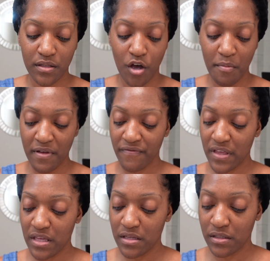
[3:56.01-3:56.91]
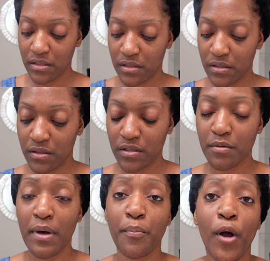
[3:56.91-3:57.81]
on my face to
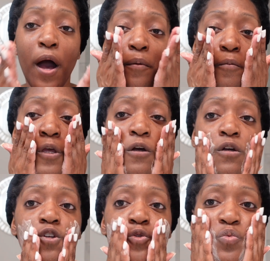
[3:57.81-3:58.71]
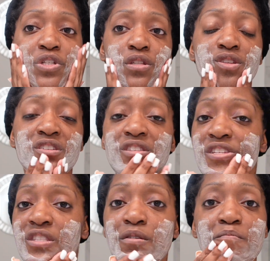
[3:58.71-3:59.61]
my problem areas, which this is the